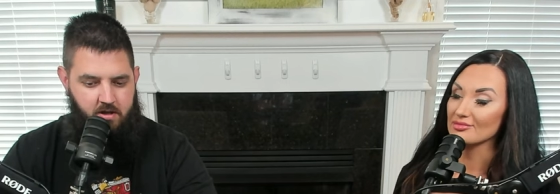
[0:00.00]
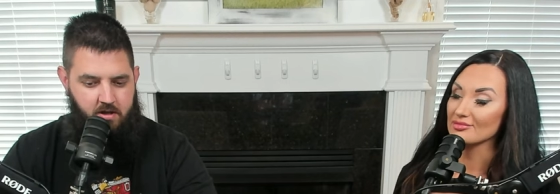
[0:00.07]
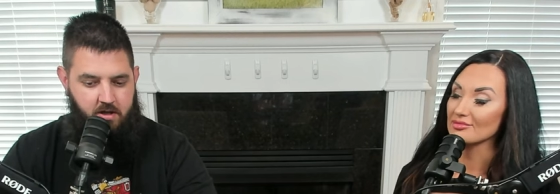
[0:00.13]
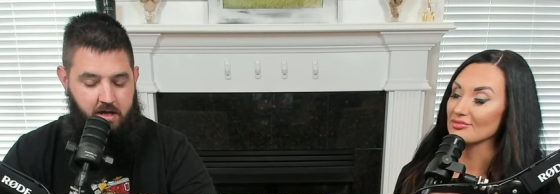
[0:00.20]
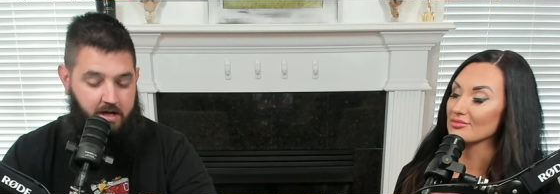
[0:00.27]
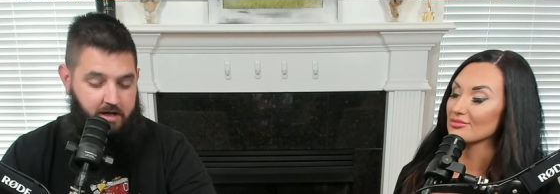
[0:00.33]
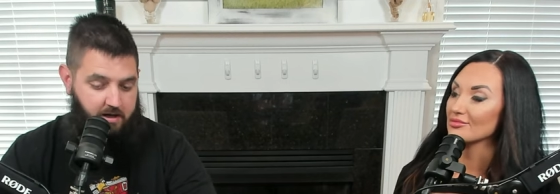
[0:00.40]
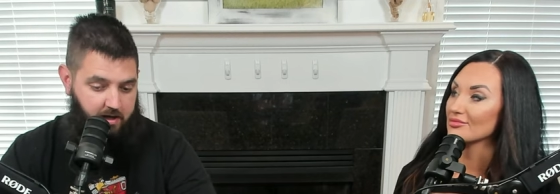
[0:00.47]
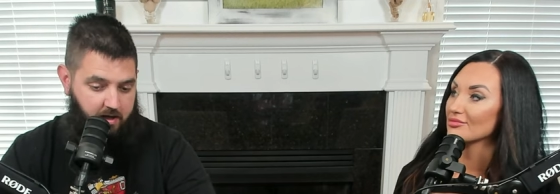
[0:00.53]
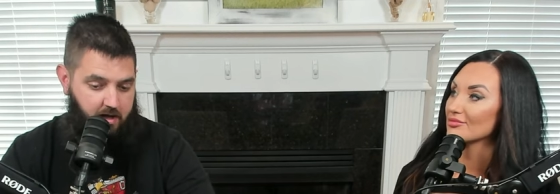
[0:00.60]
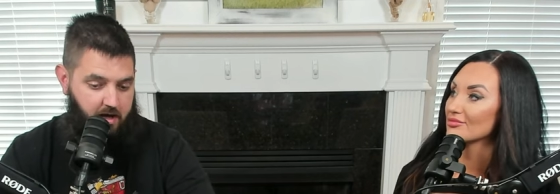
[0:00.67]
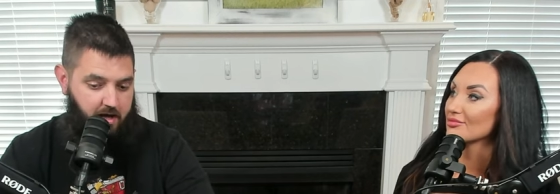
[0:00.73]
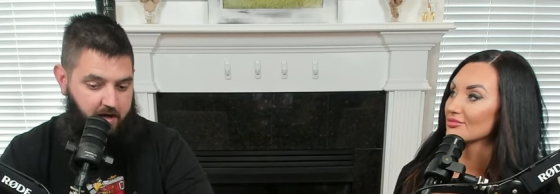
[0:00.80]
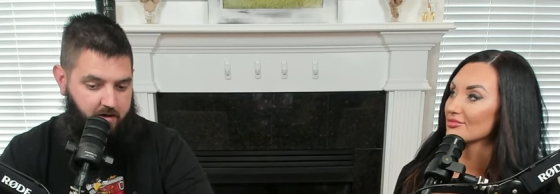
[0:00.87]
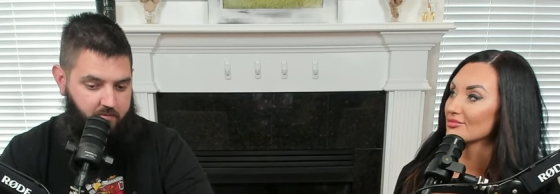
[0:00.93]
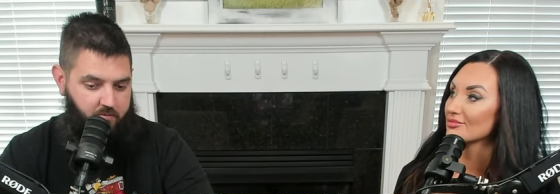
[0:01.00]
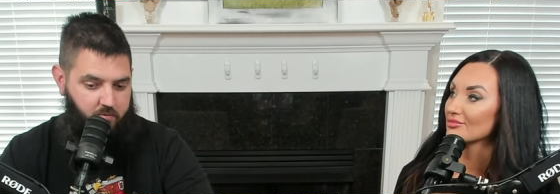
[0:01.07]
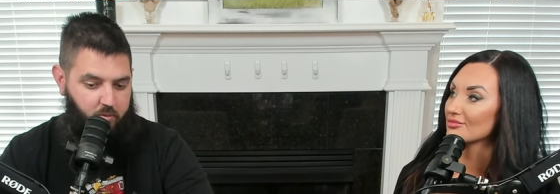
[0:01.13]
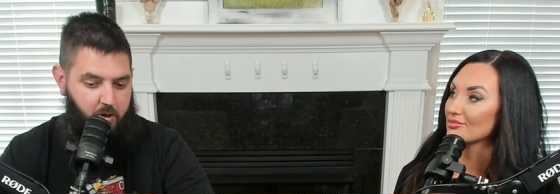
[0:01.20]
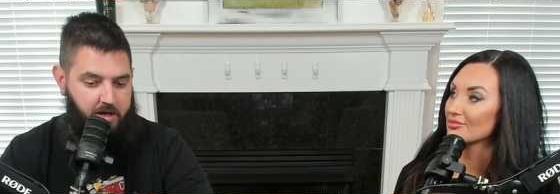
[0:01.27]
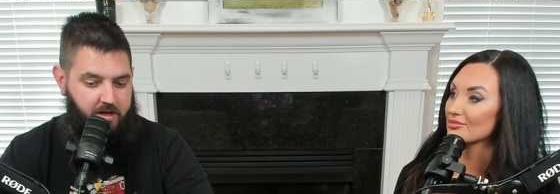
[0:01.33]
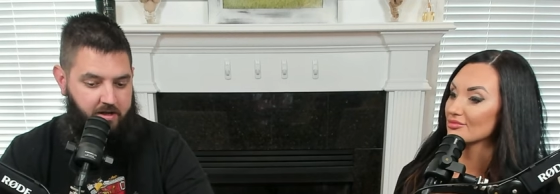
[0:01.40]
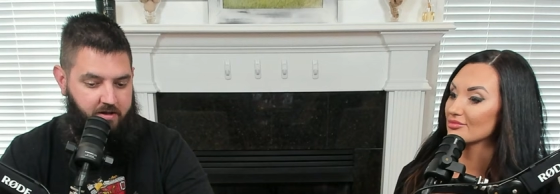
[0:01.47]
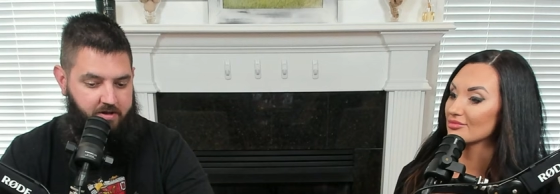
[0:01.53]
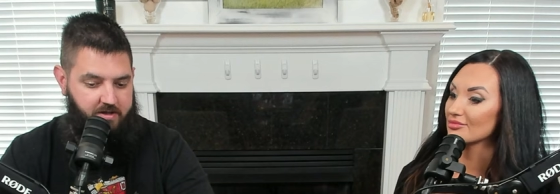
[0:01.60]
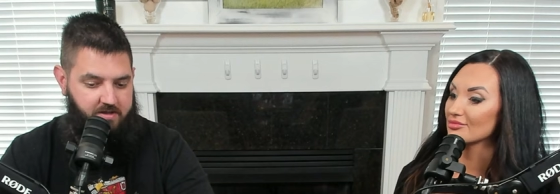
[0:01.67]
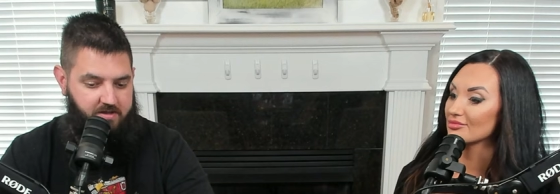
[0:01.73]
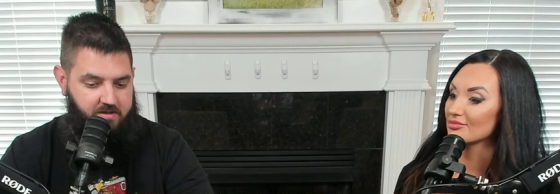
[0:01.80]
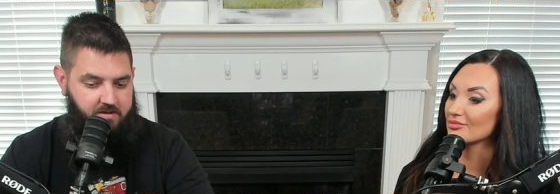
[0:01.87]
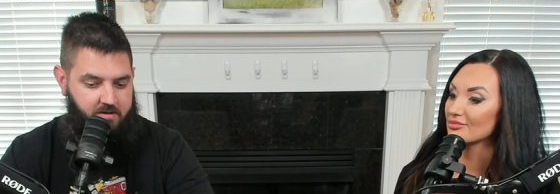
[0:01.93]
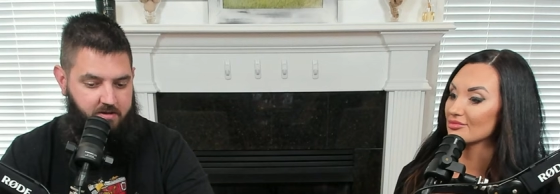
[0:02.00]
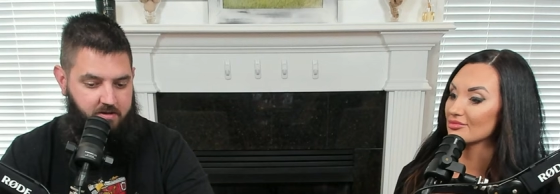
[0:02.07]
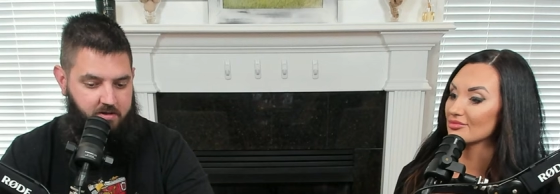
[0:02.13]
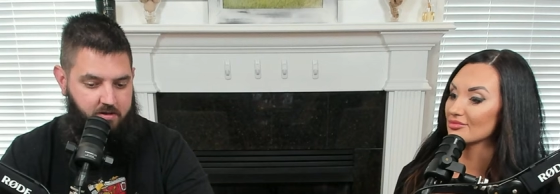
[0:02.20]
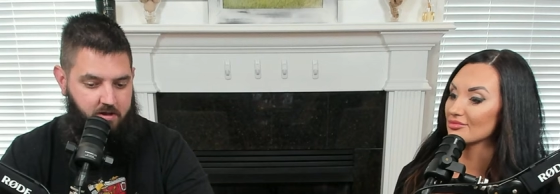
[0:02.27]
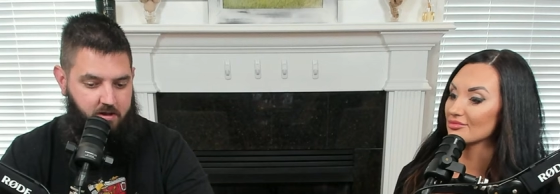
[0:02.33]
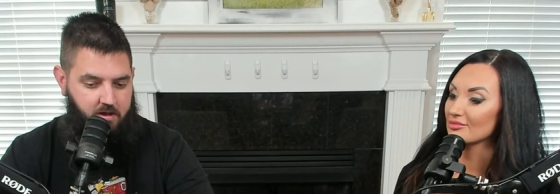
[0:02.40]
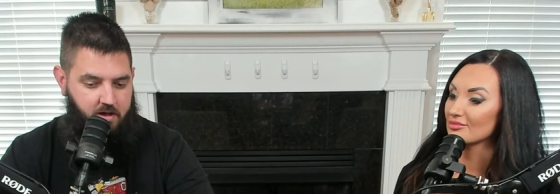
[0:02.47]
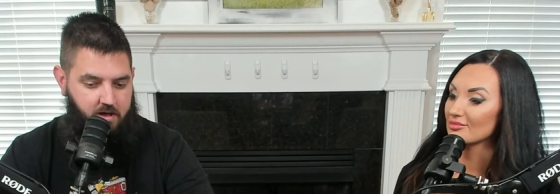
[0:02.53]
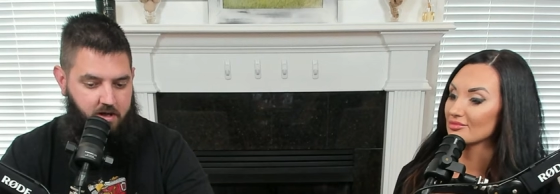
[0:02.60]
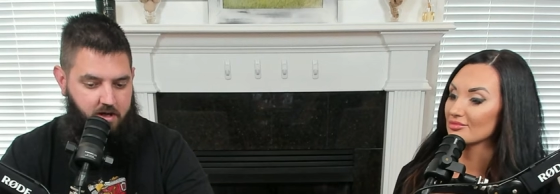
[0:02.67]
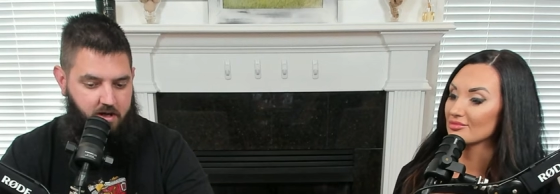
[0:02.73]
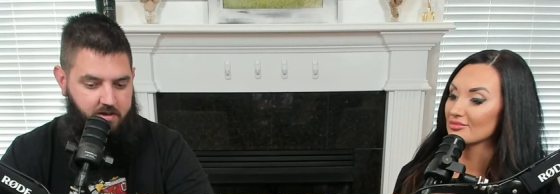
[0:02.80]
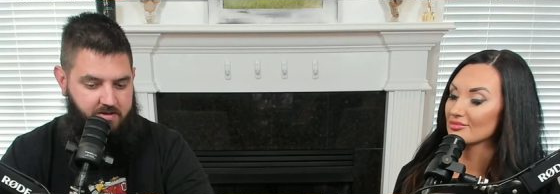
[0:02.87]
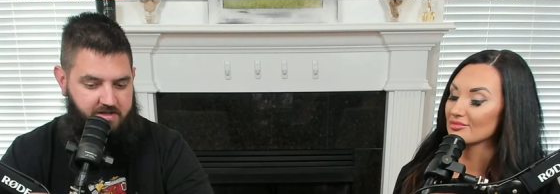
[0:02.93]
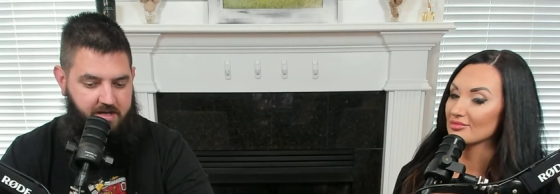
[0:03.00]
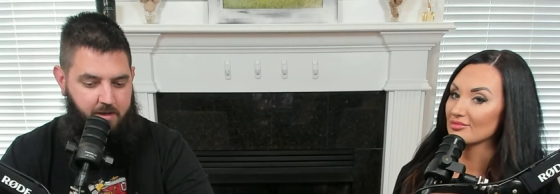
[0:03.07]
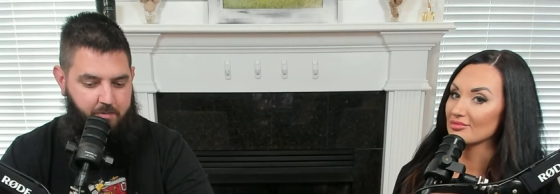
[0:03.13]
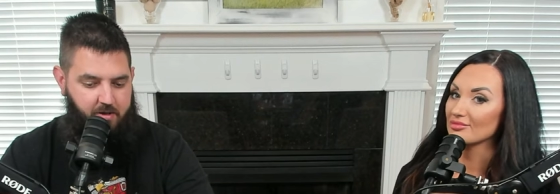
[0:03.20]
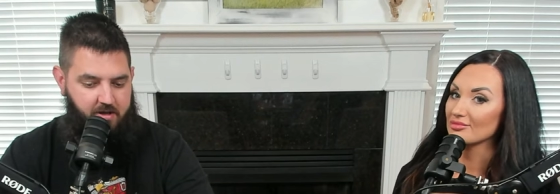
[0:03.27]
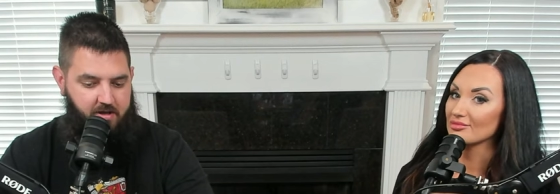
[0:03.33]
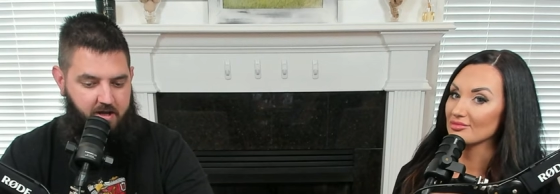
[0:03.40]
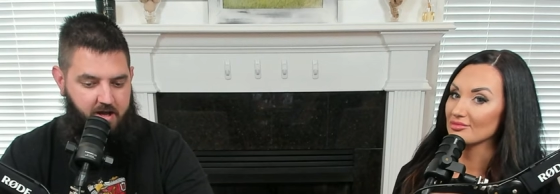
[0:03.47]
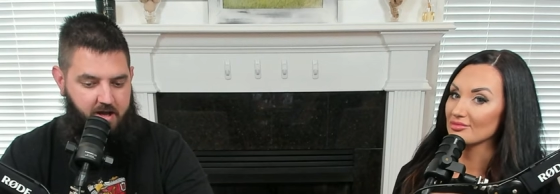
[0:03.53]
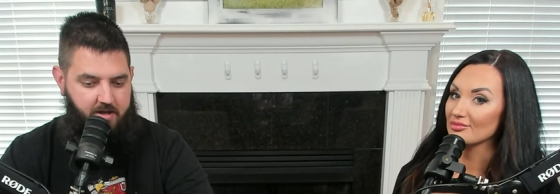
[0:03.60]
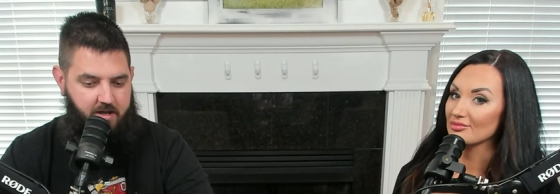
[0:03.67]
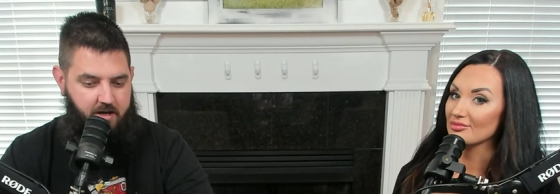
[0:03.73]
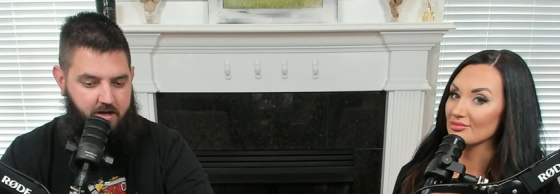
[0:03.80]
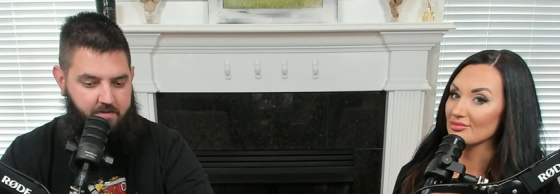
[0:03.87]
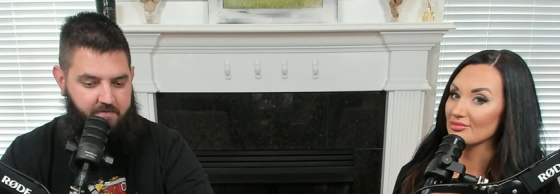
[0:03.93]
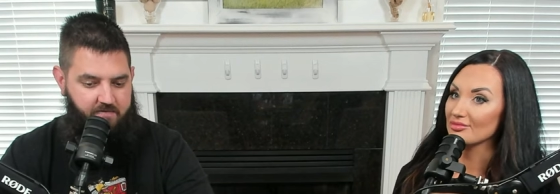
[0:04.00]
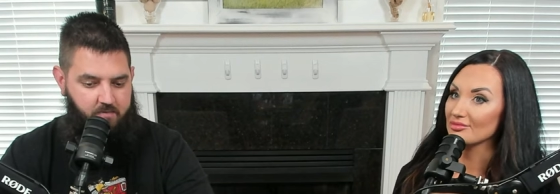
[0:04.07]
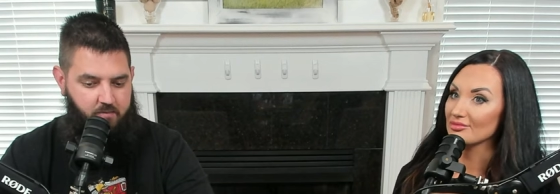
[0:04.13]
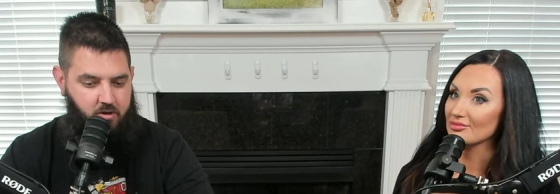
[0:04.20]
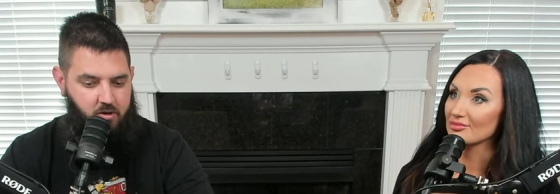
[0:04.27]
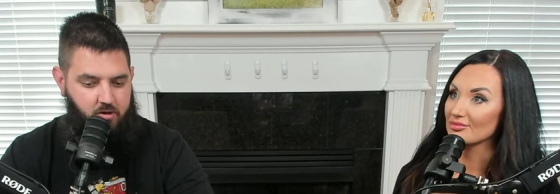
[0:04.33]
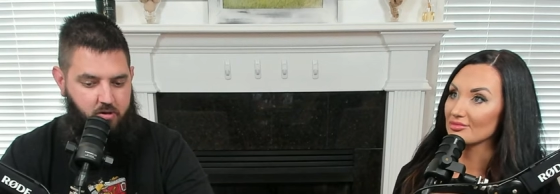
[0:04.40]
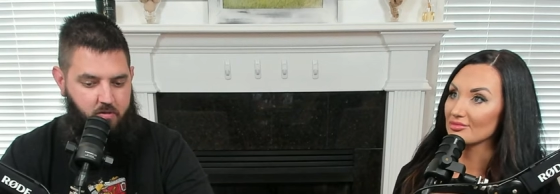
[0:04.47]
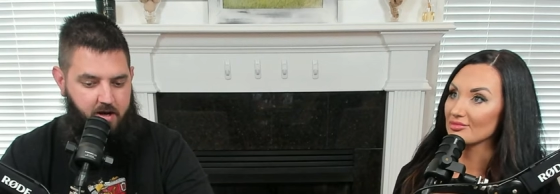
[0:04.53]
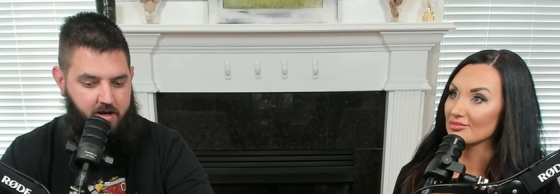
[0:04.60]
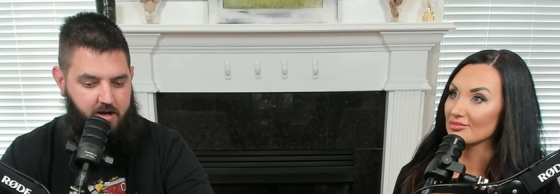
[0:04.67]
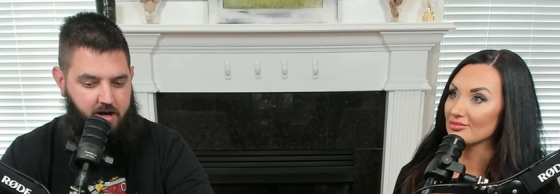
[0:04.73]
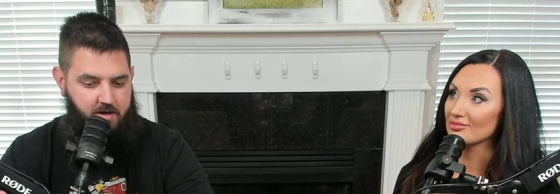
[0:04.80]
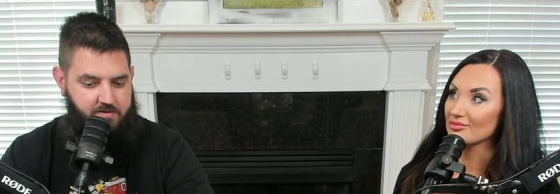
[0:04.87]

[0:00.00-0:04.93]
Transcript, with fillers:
Speaker 1: And I, reading this uh, a snippet headline from Google right now.